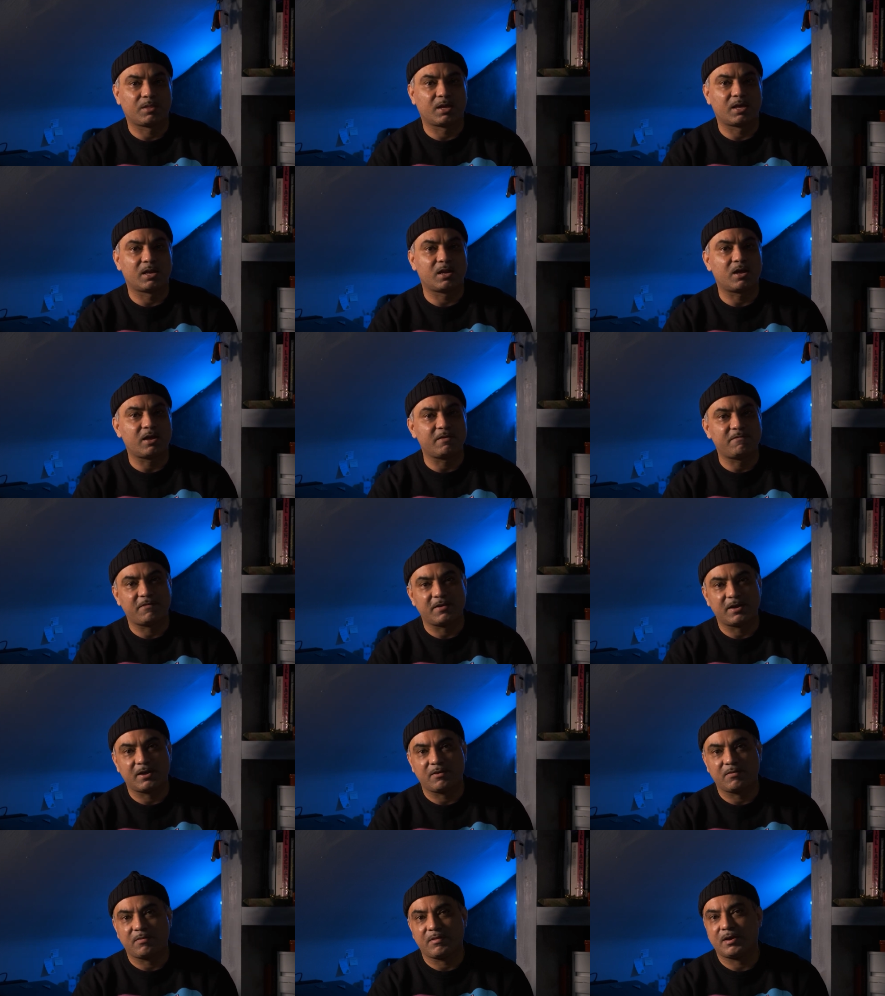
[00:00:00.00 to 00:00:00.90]
And I
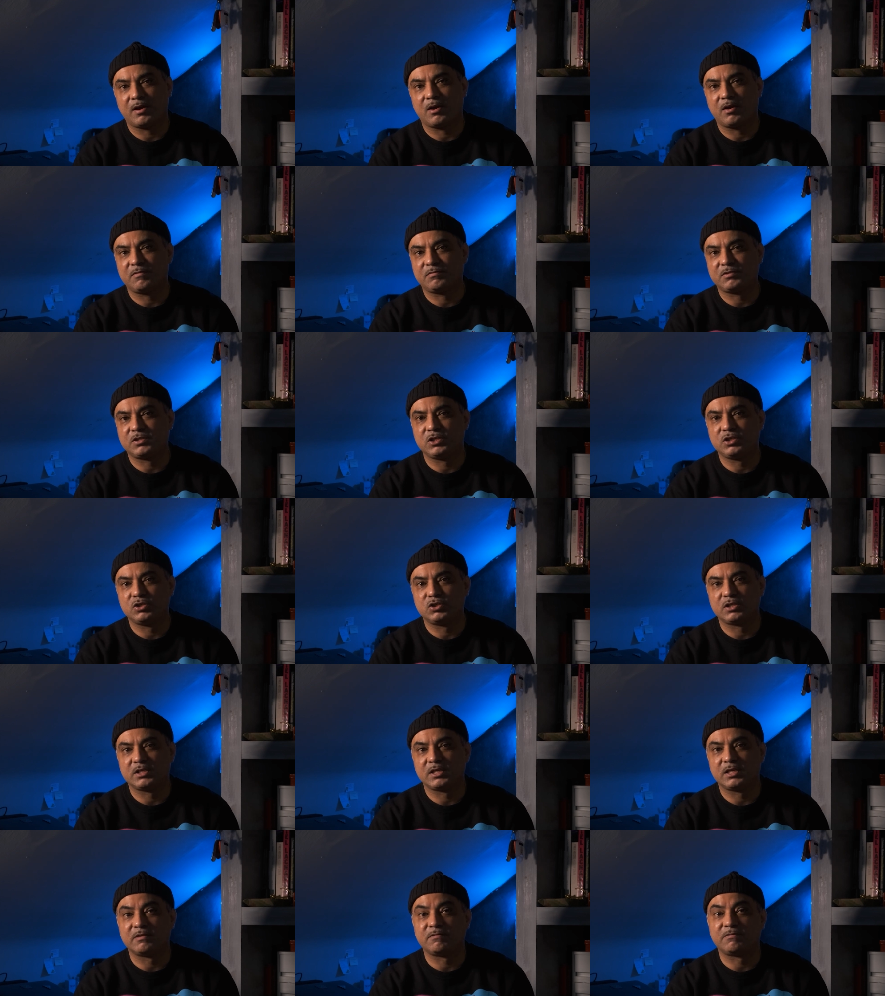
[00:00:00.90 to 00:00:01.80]
found that after
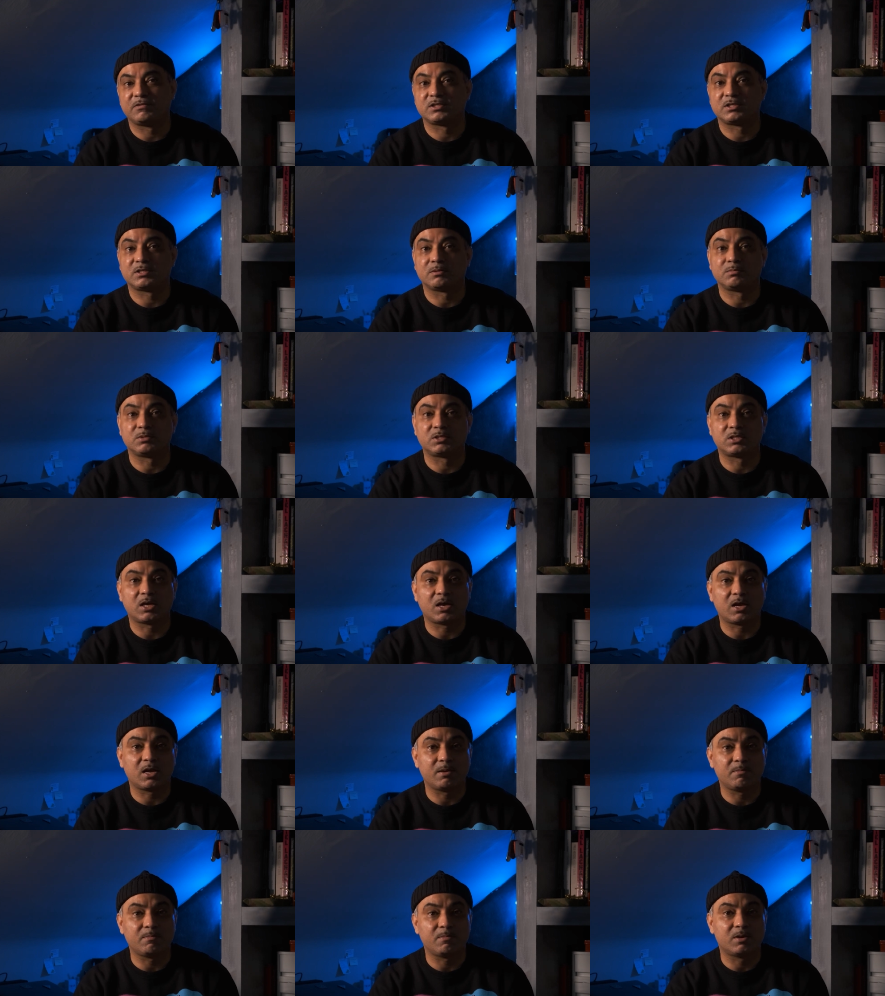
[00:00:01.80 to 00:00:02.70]
using it for some
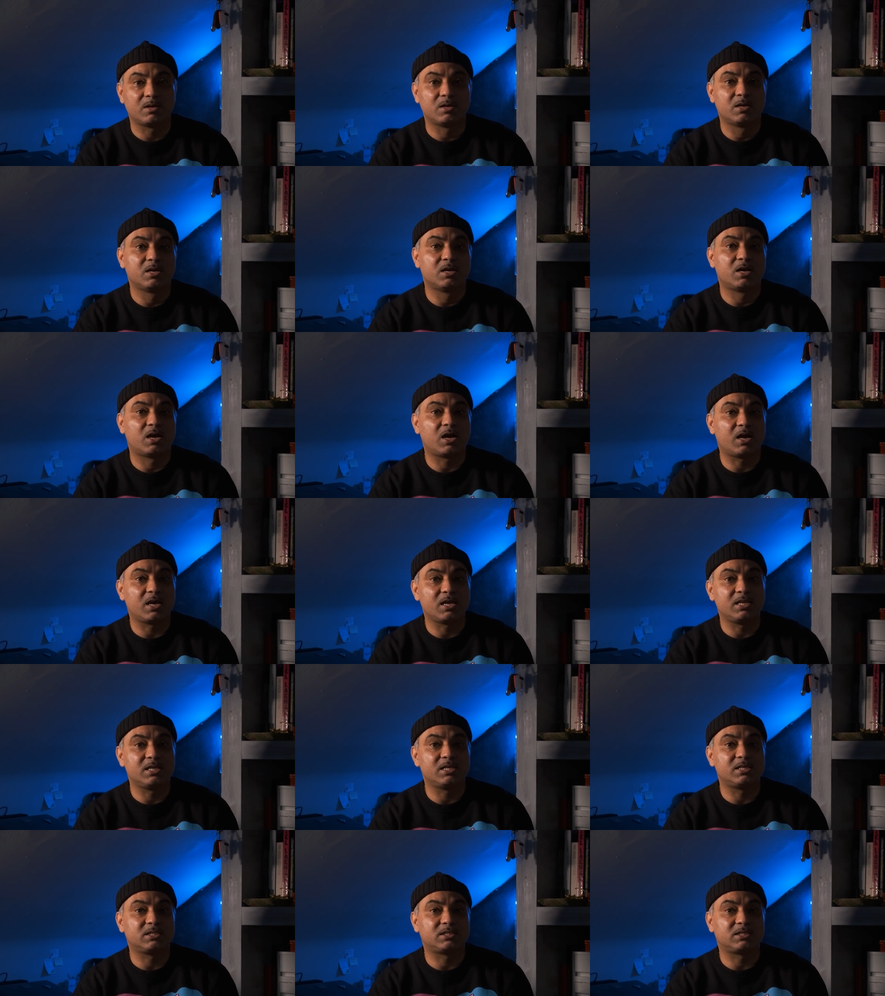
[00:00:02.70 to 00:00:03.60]
time, I
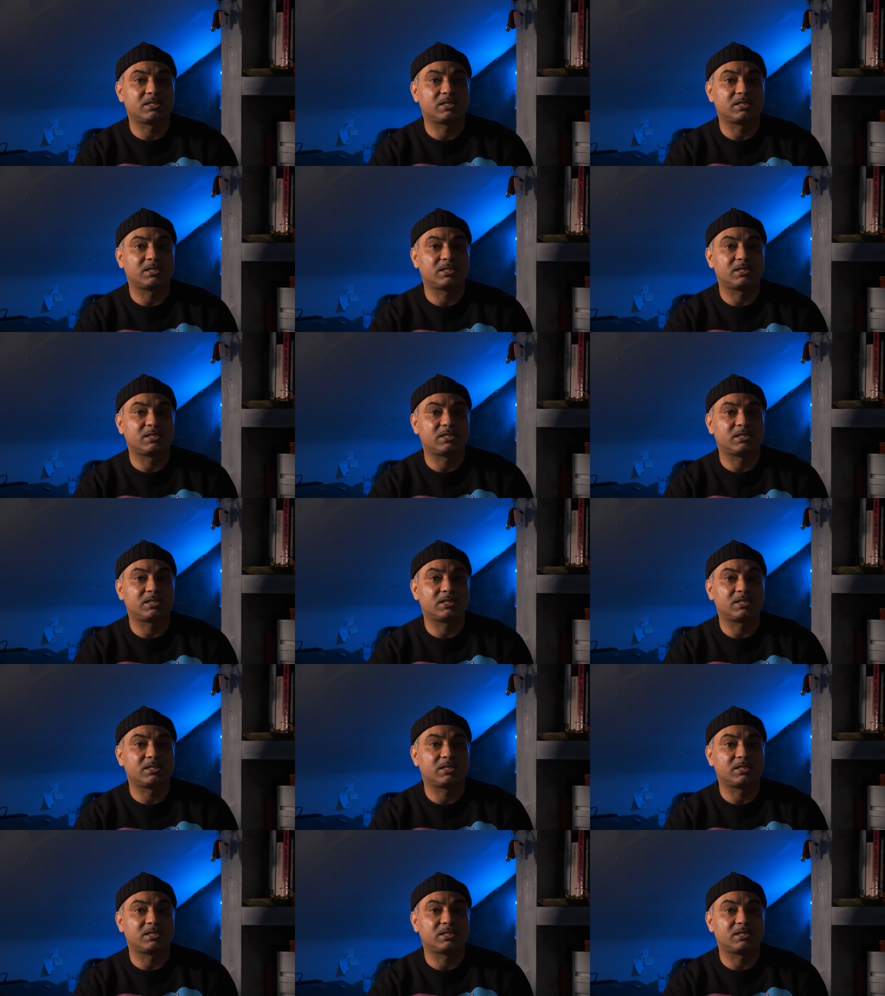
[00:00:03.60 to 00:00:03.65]
needed